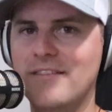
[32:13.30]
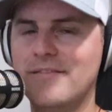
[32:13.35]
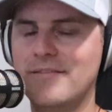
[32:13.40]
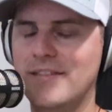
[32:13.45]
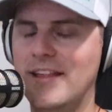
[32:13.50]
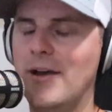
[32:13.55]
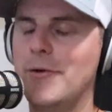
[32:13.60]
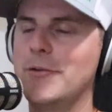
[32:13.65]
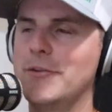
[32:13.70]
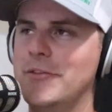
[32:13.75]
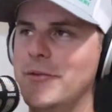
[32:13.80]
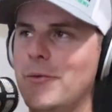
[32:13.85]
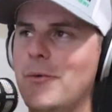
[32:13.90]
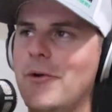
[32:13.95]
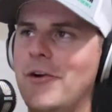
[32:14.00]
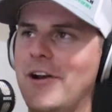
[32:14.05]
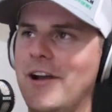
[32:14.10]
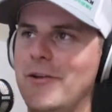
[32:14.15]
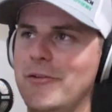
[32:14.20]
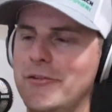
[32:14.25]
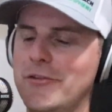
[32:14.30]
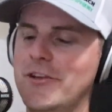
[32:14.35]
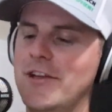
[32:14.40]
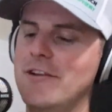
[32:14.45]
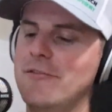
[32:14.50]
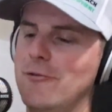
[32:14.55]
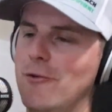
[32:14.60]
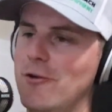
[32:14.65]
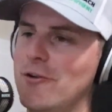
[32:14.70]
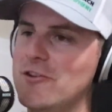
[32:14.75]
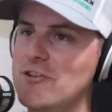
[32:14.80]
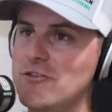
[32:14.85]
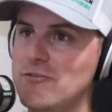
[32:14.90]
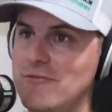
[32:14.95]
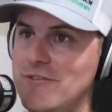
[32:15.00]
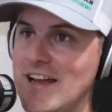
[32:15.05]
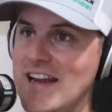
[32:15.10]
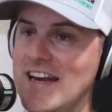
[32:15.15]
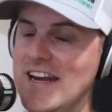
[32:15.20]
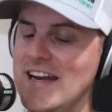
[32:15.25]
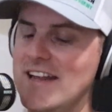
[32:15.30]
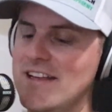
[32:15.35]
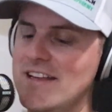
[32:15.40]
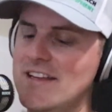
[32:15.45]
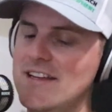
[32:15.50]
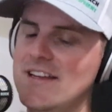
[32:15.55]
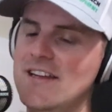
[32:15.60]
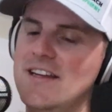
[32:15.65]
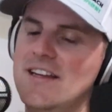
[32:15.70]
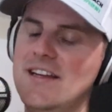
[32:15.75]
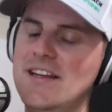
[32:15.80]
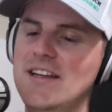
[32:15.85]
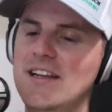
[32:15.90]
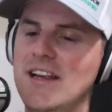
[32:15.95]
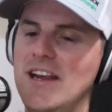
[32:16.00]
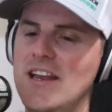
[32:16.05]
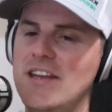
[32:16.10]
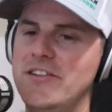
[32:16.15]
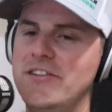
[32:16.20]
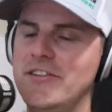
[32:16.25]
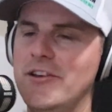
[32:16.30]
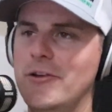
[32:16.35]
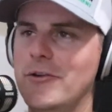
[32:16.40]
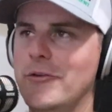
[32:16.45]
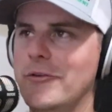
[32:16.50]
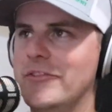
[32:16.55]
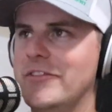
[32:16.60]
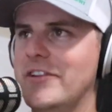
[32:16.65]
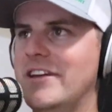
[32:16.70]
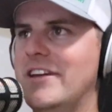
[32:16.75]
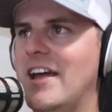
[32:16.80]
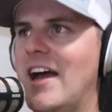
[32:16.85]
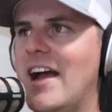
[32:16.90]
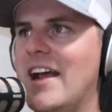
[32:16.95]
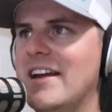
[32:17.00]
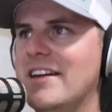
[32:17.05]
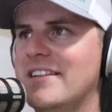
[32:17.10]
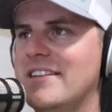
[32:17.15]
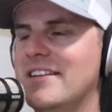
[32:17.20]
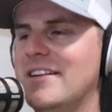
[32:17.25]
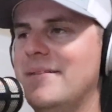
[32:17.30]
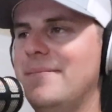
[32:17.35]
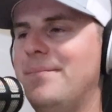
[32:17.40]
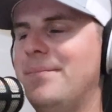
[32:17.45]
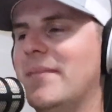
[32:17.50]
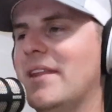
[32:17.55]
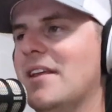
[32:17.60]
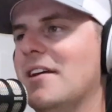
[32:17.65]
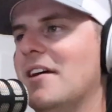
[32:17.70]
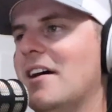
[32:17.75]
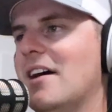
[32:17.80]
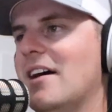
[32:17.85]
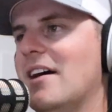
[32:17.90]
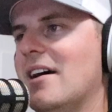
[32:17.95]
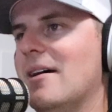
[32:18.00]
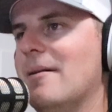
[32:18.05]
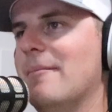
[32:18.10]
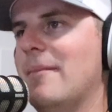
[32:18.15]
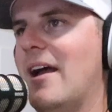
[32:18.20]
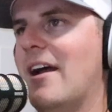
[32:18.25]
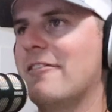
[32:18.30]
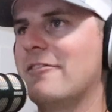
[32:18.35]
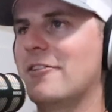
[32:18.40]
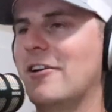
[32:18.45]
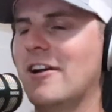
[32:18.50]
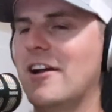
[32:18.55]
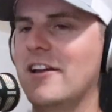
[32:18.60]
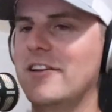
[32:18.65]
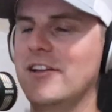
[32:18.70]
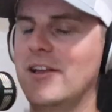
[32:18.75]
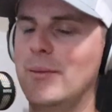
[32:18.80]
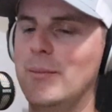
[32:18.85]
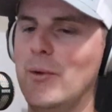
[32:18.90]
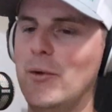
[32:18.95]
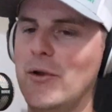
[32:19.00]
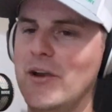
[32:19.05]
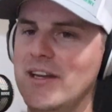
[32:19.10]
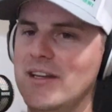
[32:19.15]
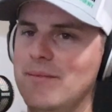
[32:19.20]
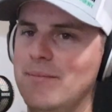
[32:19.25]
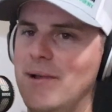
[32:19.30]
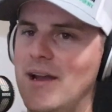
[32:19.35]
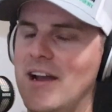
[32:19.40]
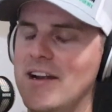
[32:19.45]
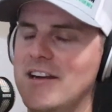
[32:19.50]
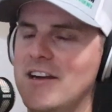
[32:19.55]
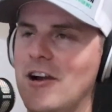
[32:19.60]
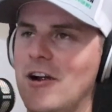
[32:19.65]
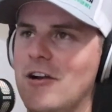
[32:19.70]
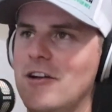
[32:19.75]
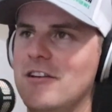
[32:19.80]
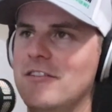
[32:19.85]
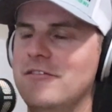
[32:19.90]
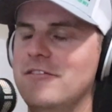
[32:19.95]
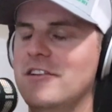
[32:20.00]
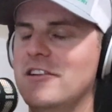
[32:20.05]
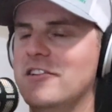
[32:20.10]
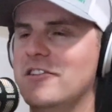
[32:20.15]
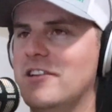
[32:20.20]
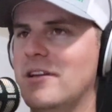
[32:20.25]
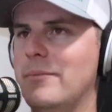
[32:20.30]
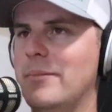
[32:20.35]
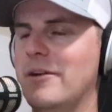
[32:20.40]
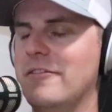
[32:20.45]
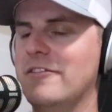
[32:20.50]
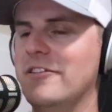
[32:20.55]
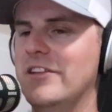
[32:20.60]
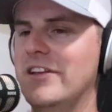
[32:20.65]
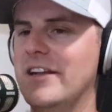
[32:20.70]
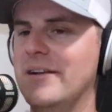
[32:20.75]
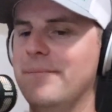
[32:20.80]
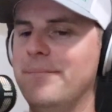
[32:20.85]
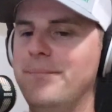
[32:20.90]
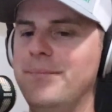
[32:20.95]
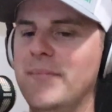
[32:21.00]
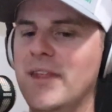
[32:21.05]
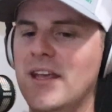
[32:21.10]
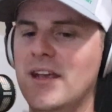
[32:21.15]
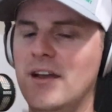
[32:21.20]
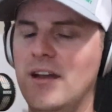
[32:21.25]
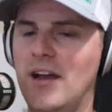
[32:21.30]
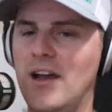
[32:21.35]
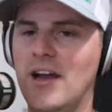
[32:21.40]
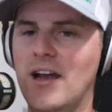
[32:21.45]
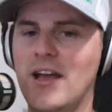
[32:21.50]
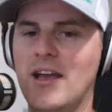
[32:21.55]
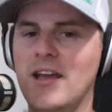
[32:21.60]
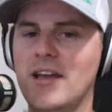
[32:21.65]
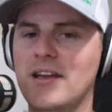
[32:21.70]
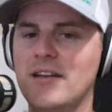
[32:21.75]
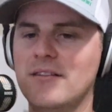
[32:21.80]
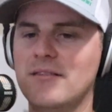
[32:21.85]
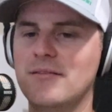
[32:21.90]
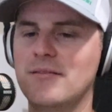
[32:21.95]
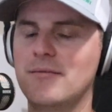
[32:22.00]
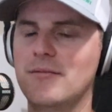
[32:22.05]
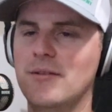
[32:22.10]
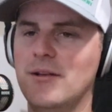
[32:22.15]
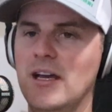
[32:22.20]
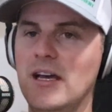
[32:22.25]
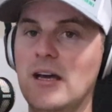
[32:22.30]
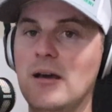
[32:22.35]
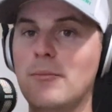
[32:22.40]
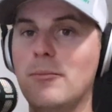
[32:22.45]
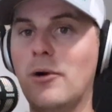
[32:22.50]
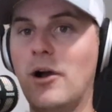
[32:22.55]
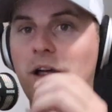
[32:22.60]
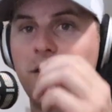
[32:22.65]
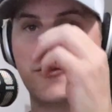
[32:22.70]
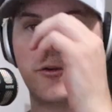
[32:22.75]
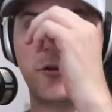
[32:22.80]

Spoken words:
That was the word I was looking for, shredded. And so tonight, after I got done mowing in the backyard and finished up everything, I brought the